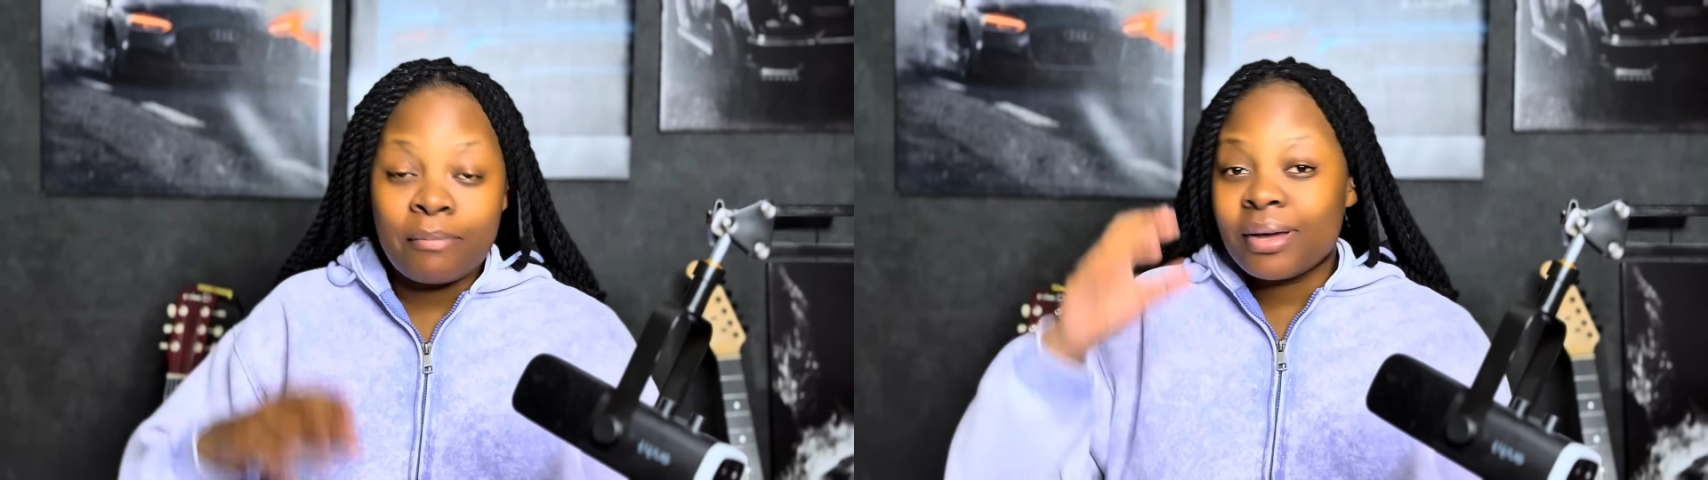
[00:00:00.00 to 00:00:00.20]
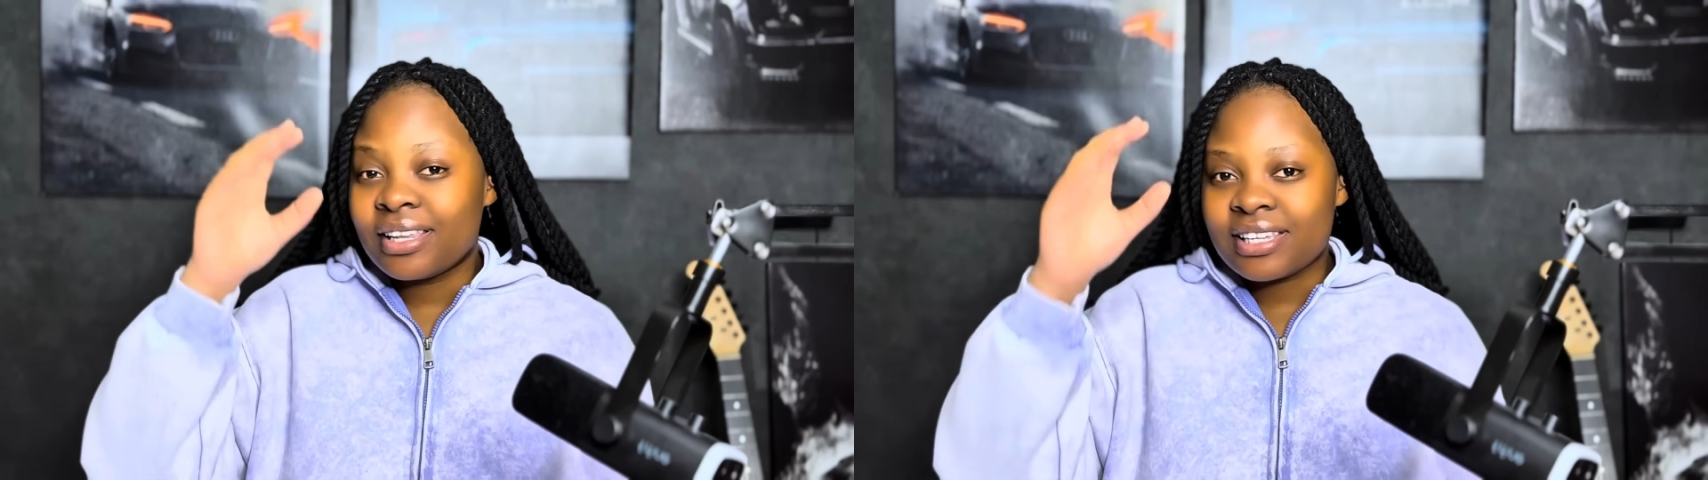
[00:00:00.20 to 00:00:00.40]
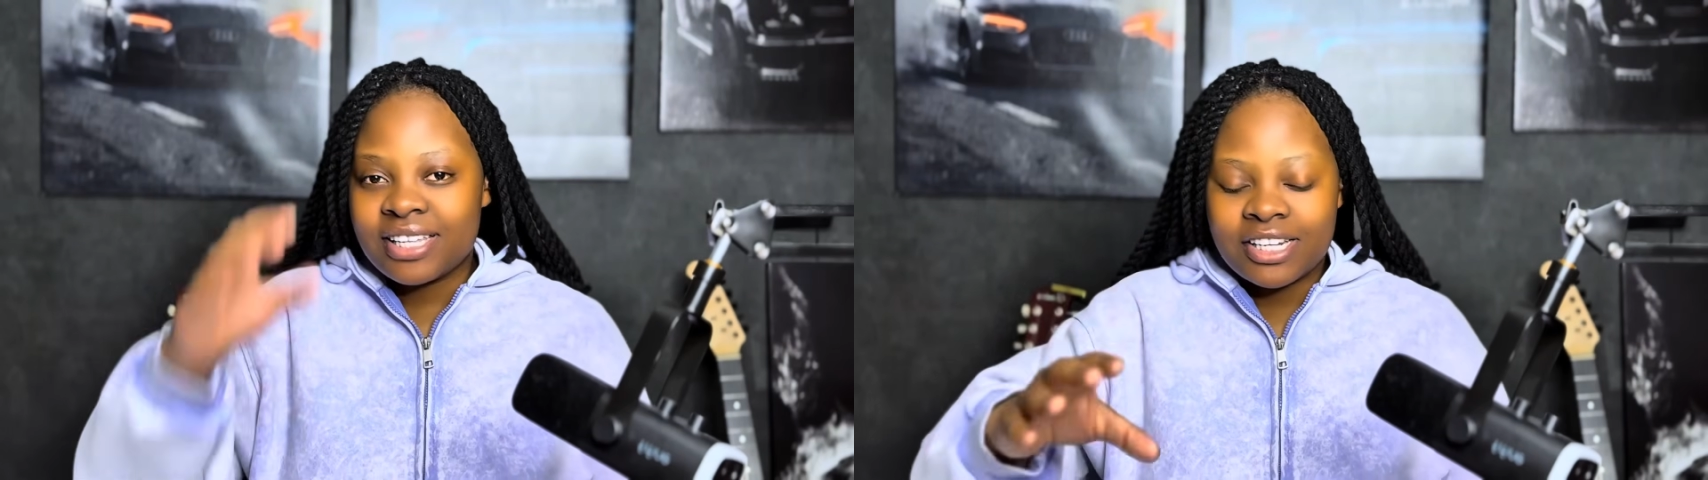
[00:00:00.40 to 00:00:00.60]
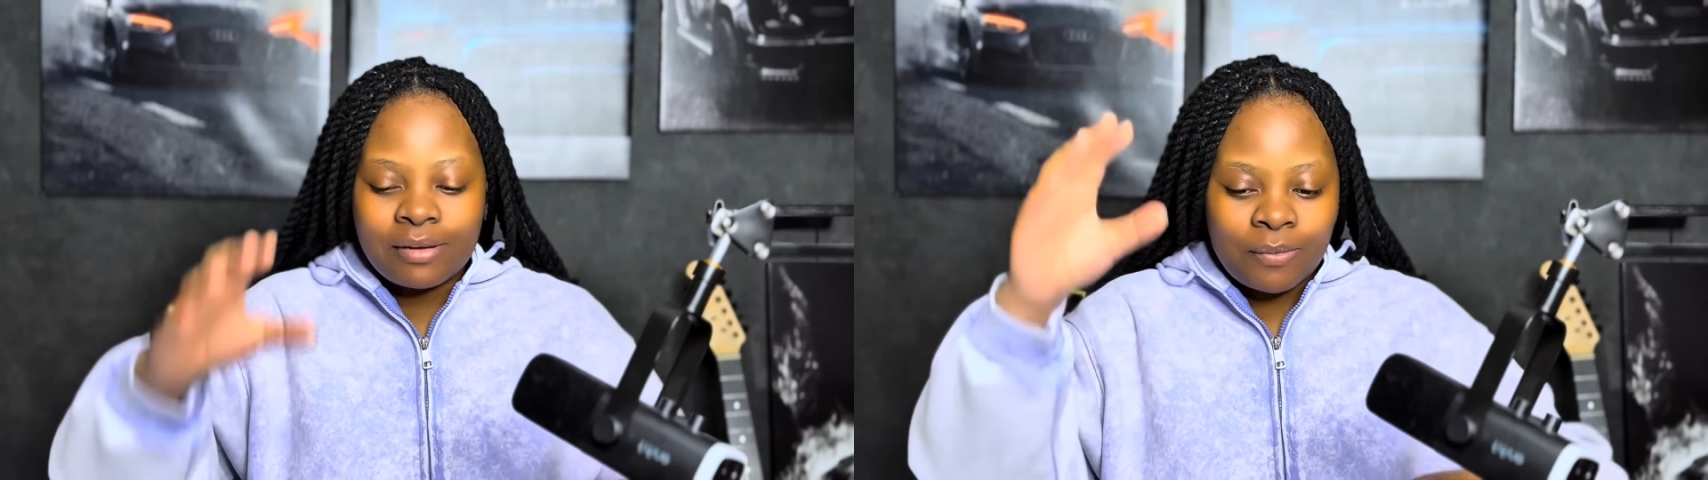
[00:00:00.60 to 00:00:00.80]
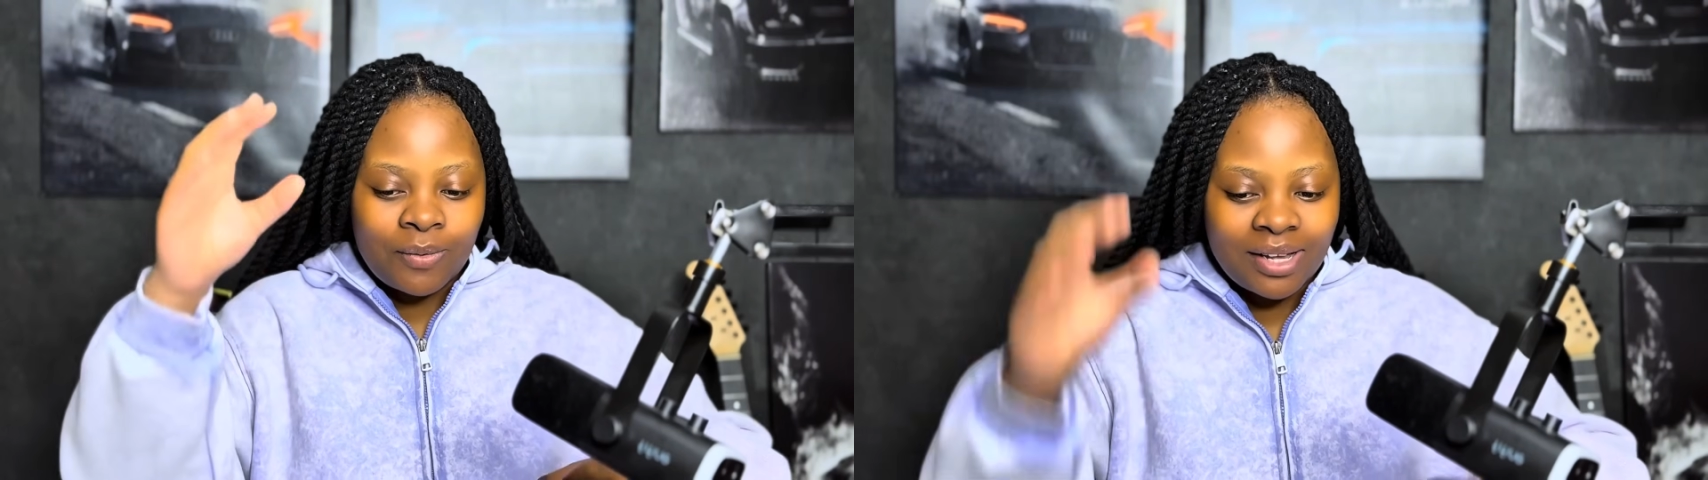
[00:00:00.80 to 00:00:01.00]
but the
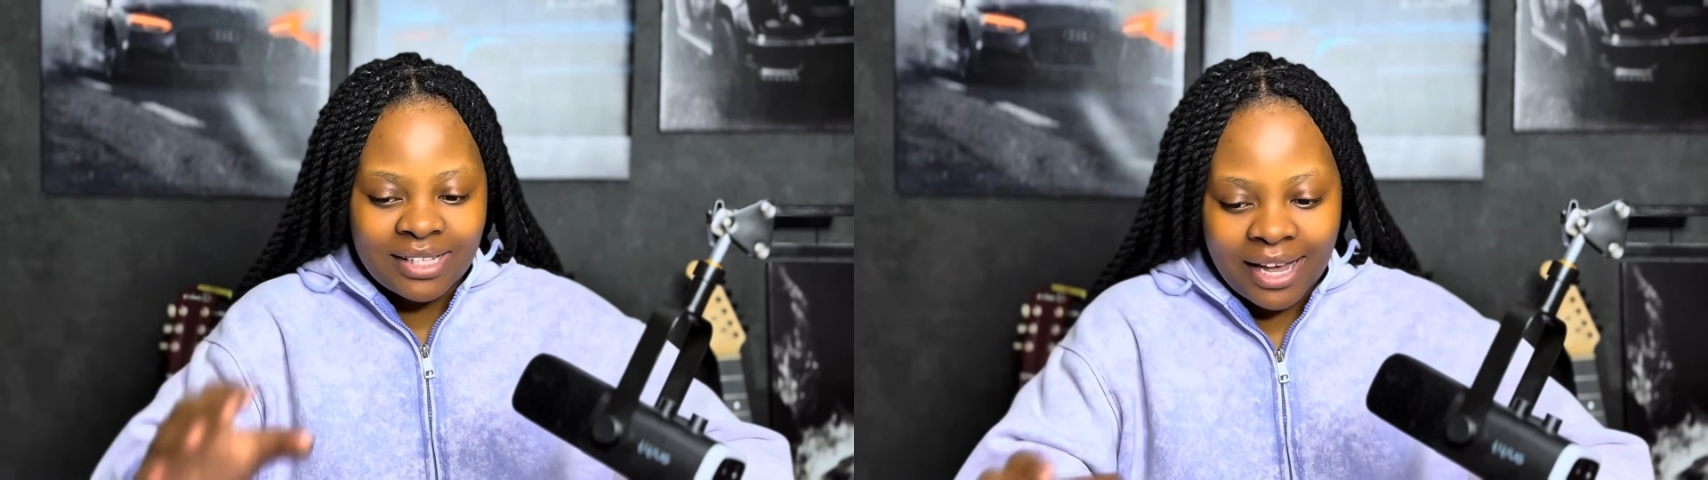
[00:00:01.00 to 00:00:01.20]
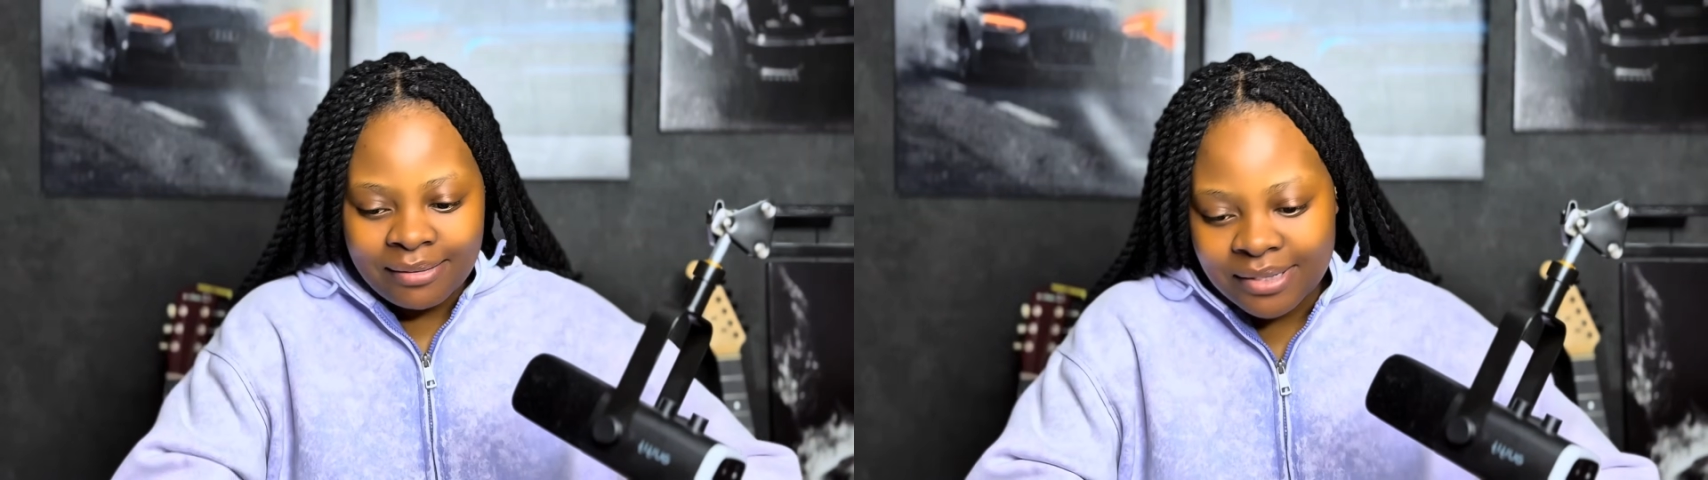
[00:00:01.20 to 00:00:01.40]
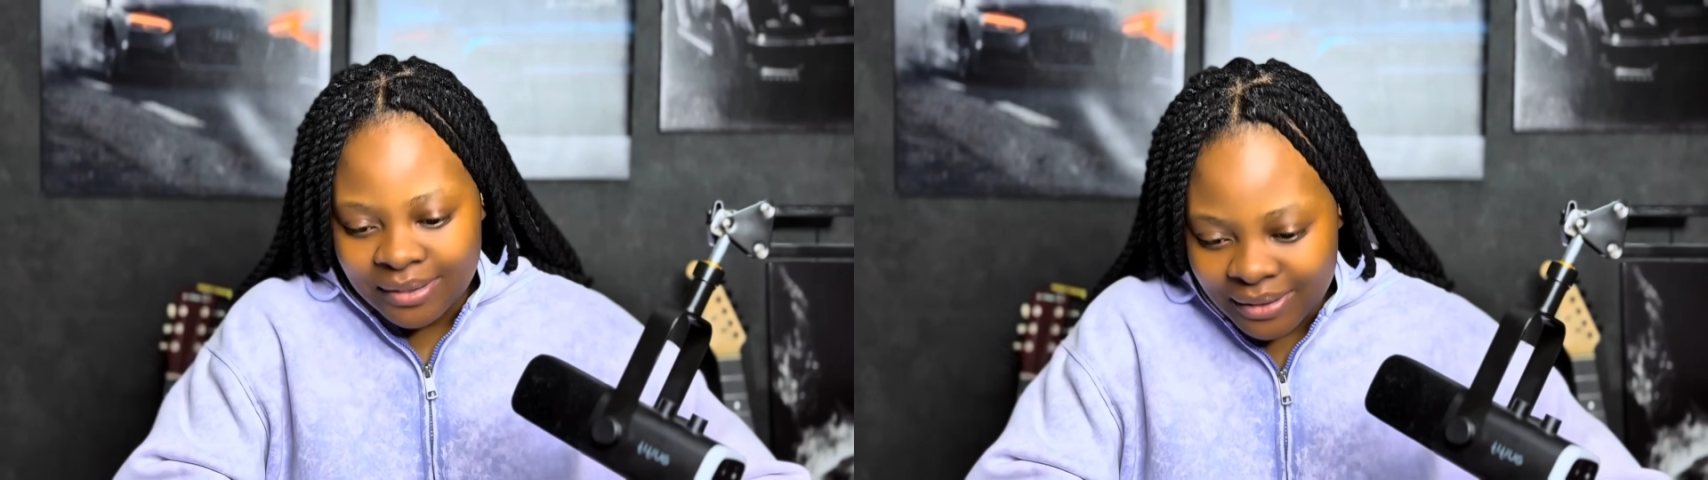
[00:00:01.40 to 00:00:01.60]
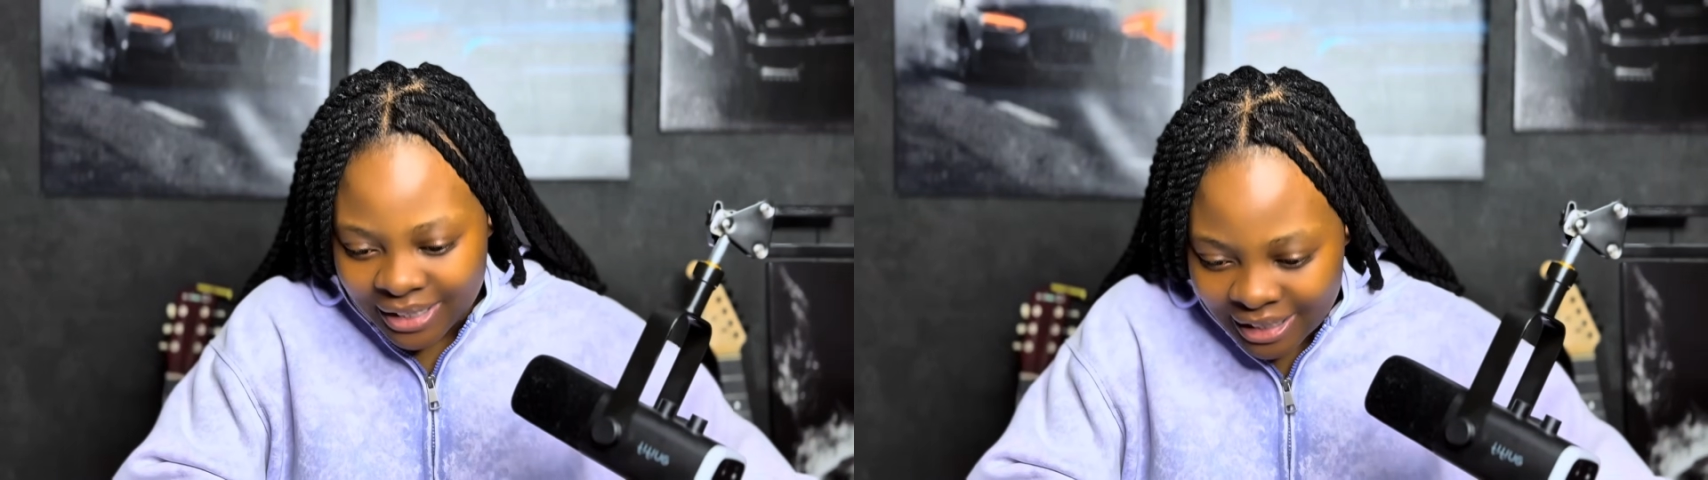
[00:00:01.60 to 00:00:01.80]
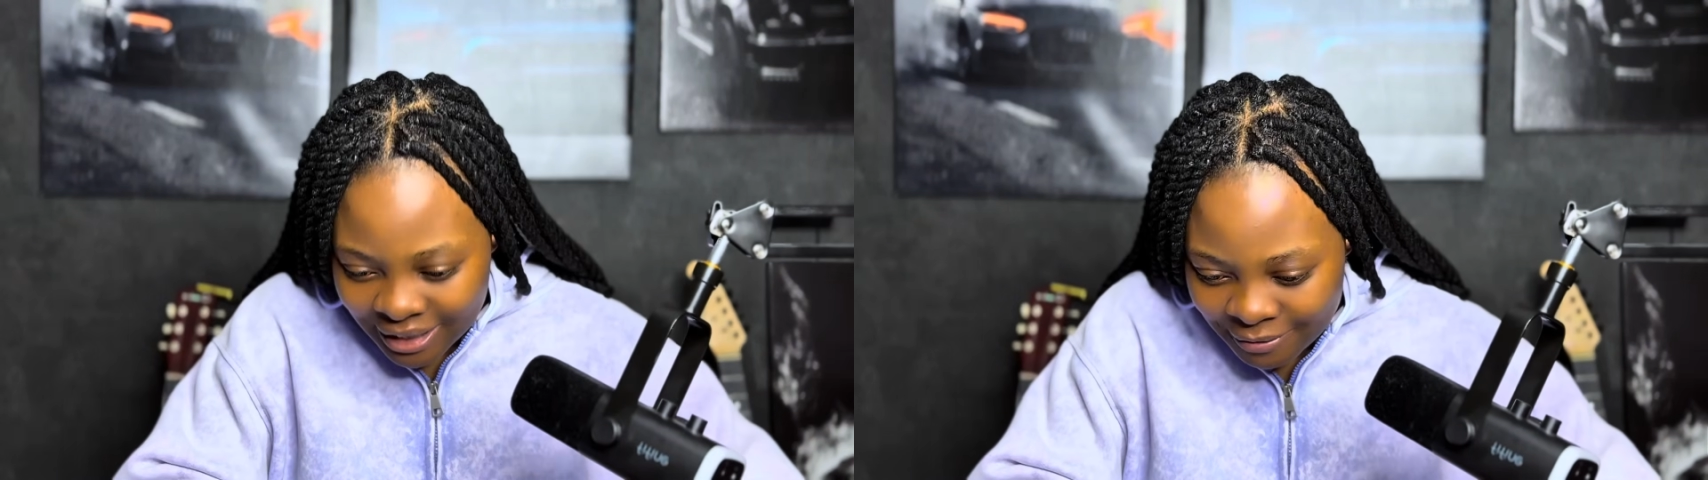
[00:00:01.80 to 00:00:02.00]
setup was
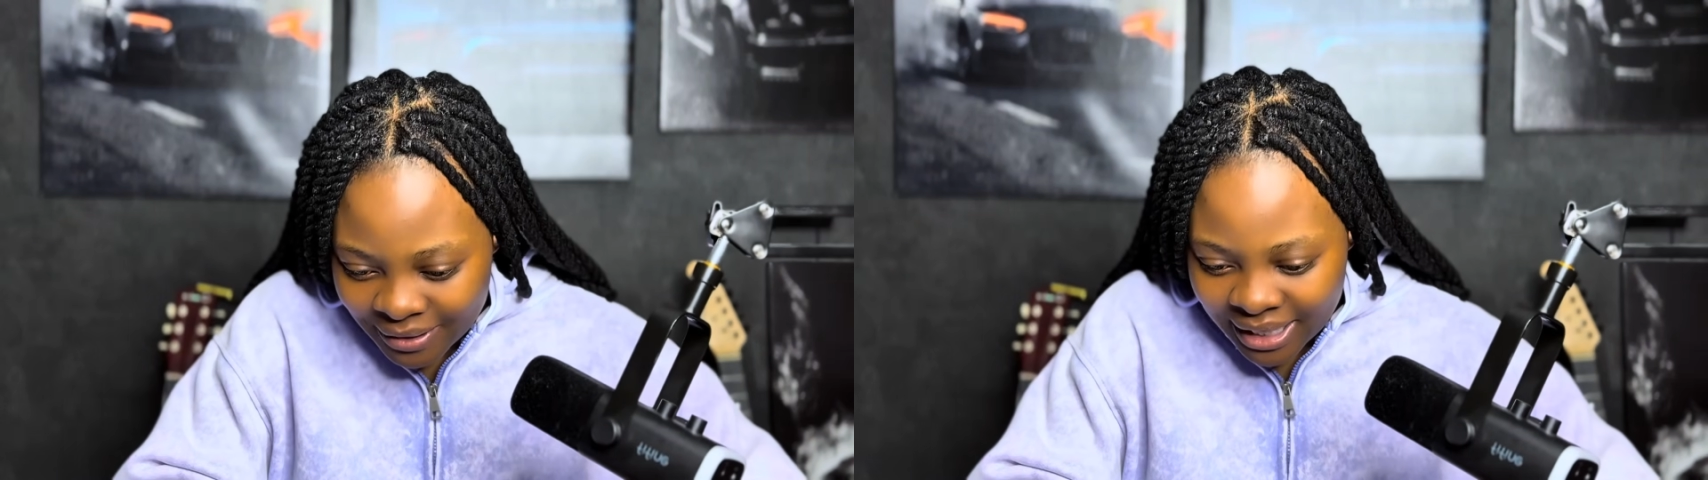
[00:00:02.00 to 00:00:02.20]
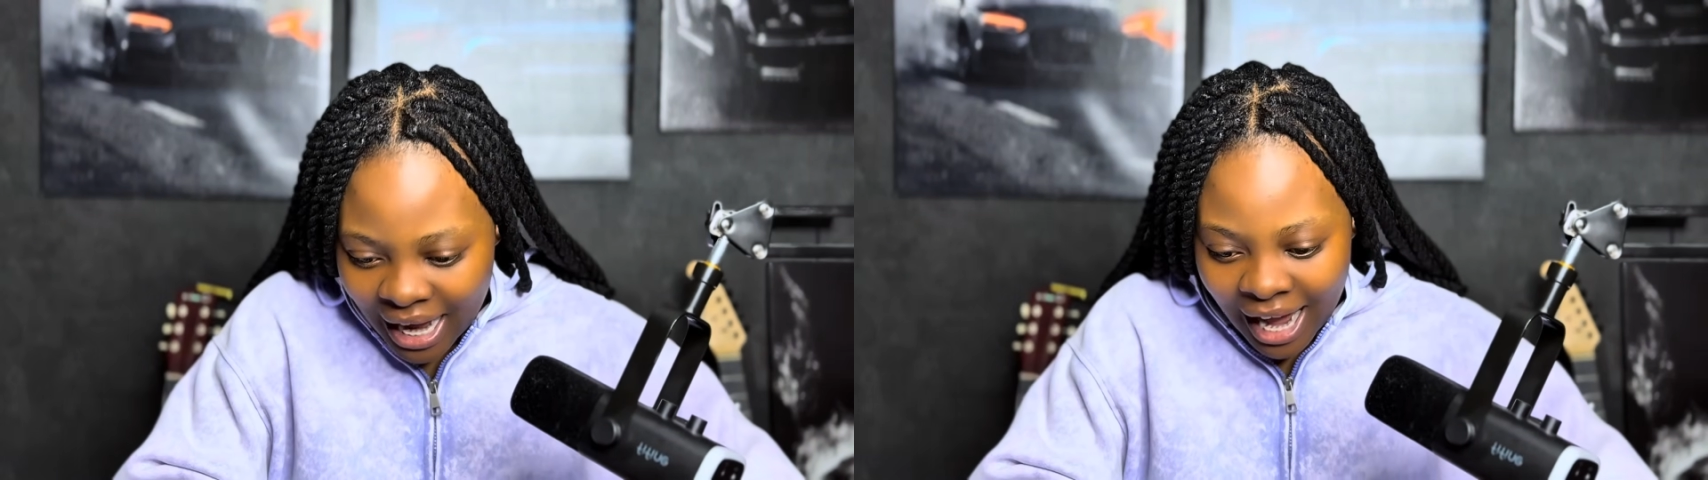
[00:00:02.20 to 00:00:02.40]
absolutely lovely.